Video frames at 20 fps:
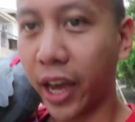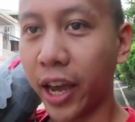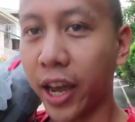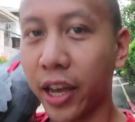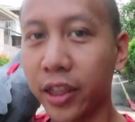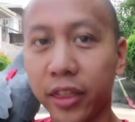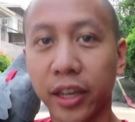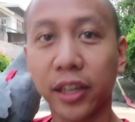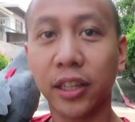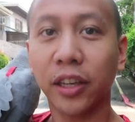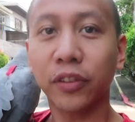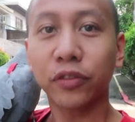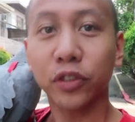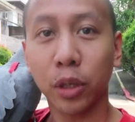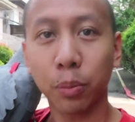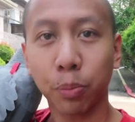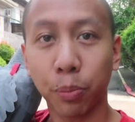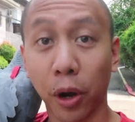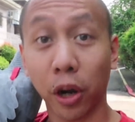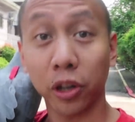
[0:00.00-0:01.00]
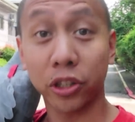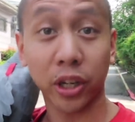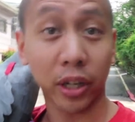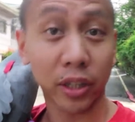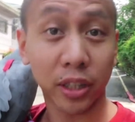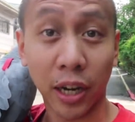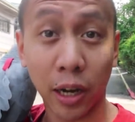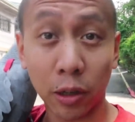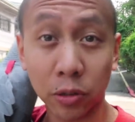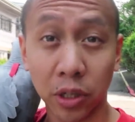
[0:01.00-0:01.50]
And they lived in
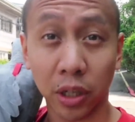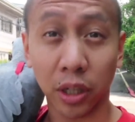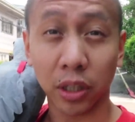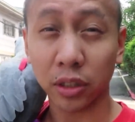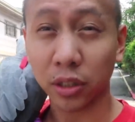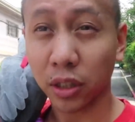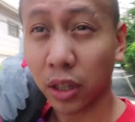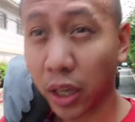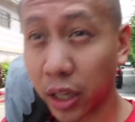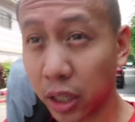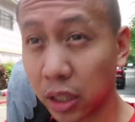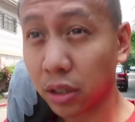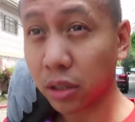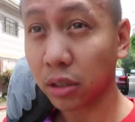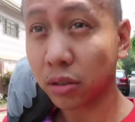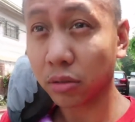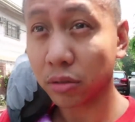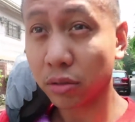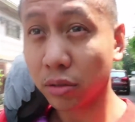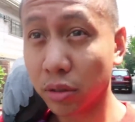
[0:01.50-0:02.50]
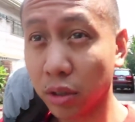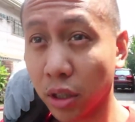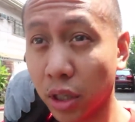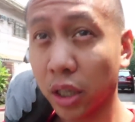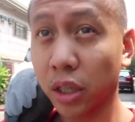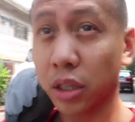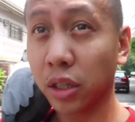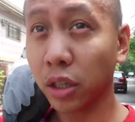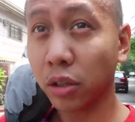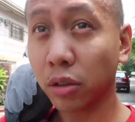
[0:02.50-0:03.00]
project housing, like
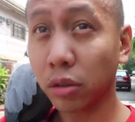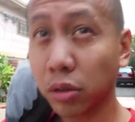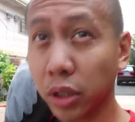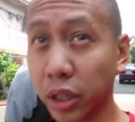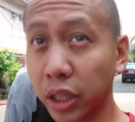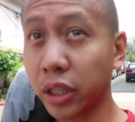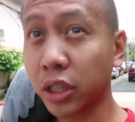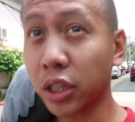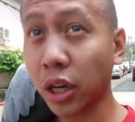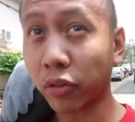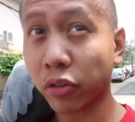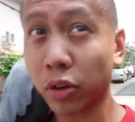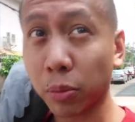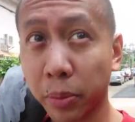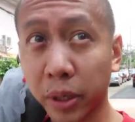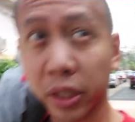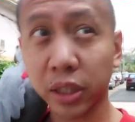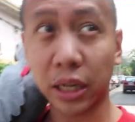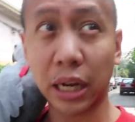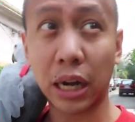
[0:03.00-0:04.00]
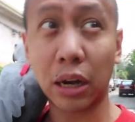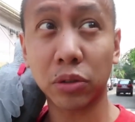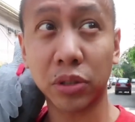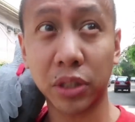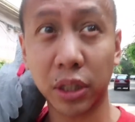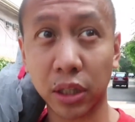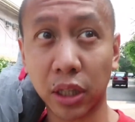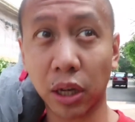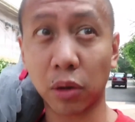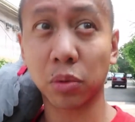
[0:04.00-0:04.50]
literally government
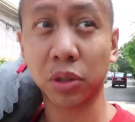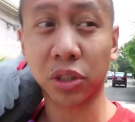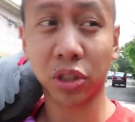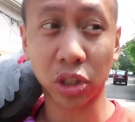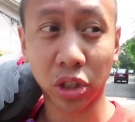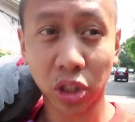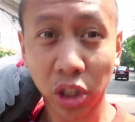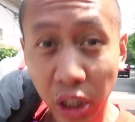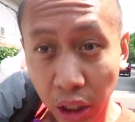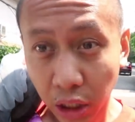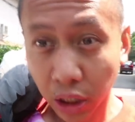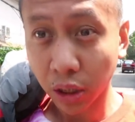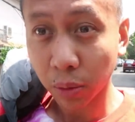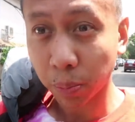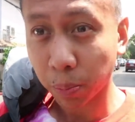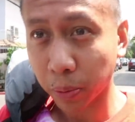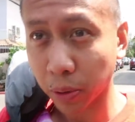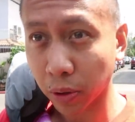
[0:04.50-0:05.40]
housing that was cheap.